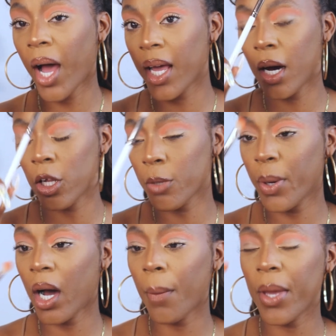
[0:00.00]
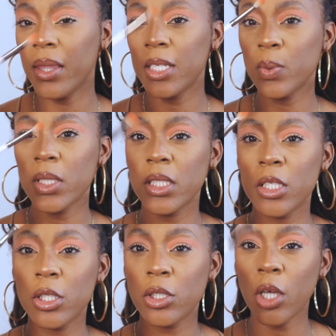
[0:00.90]
by ColourPop, and this was
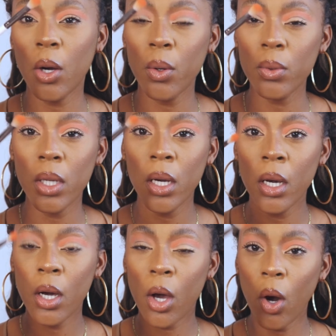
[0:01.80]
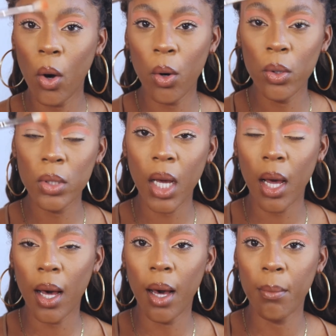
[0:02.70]
the Stone Cold
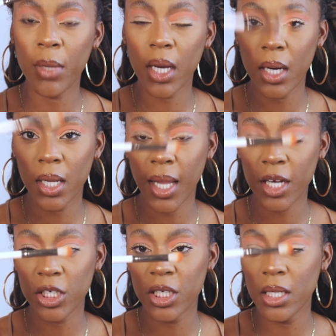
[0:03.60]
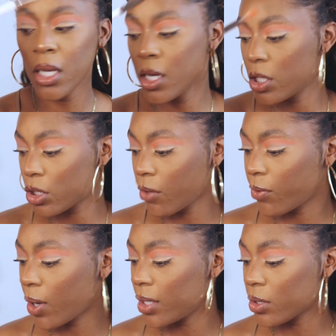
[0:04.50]
um, collection. So
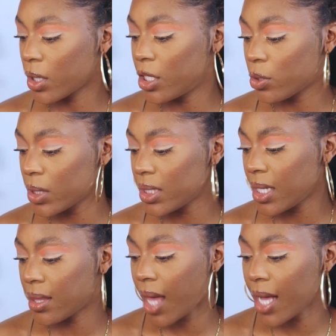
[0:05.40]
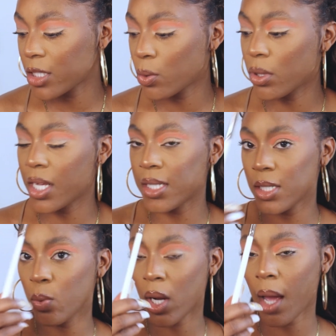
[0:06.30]
if you guys are interested, that's this
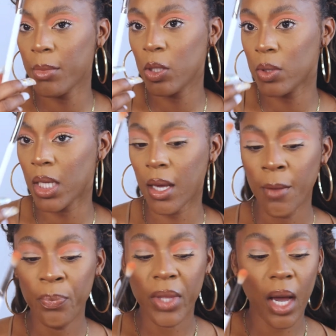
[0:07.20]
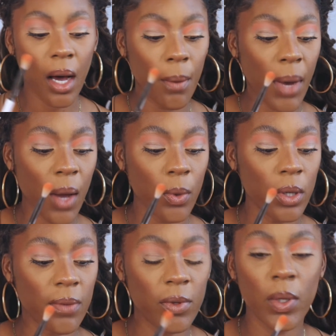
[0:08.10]
is what I'm using. Um, I
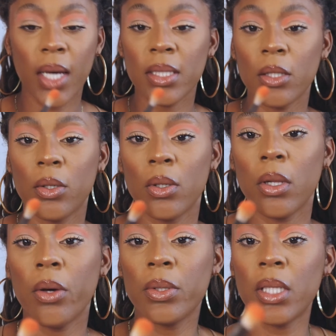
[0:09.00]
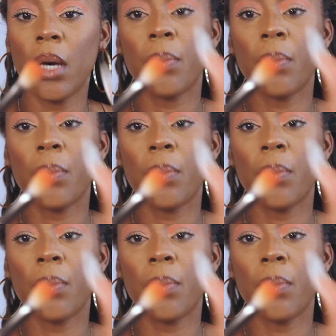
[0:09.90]
will give you guys a little close